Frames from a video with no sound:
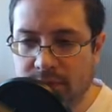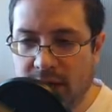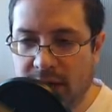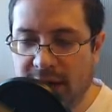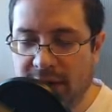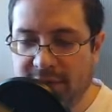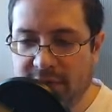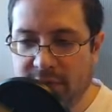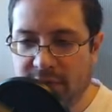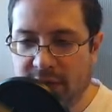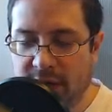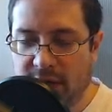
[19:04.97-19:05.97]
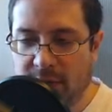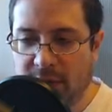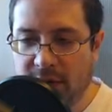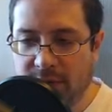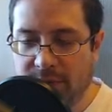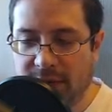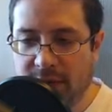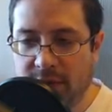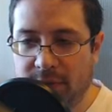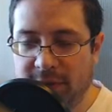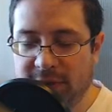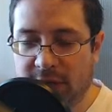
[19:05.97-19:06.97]
I'd have to think. I don't want to spend
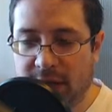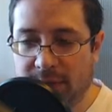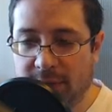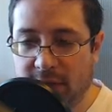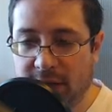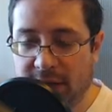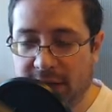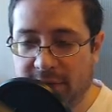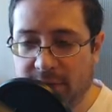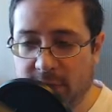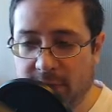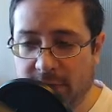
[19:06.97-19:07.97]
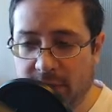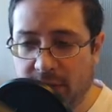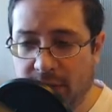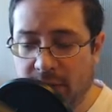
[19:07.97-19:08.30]
too much time looking at every move.